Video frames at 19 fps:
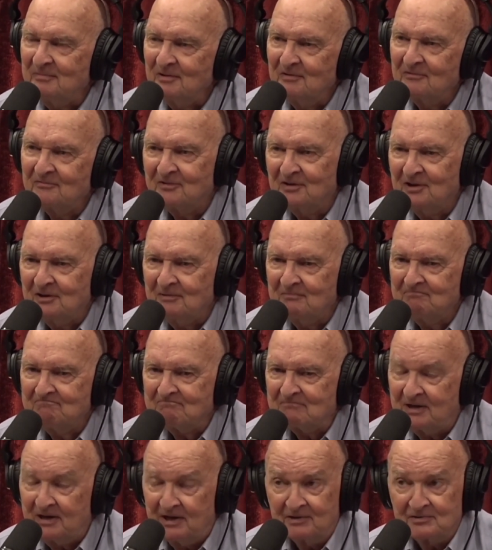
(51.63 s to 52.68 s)
from
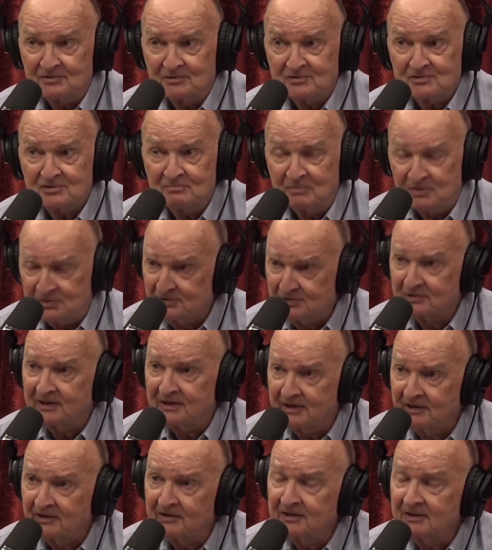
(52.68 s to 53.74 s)
Kansas, Missouri
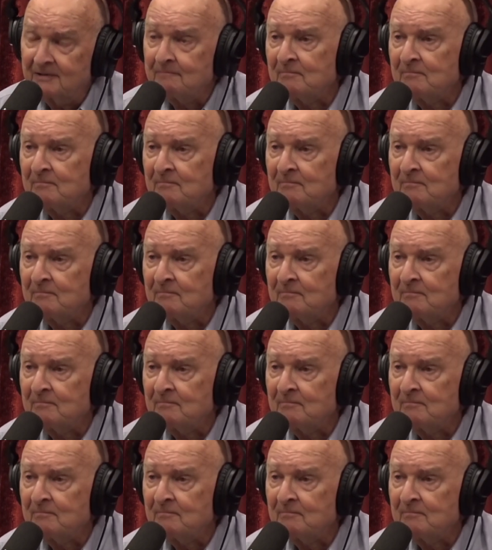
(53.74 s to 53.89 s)
area,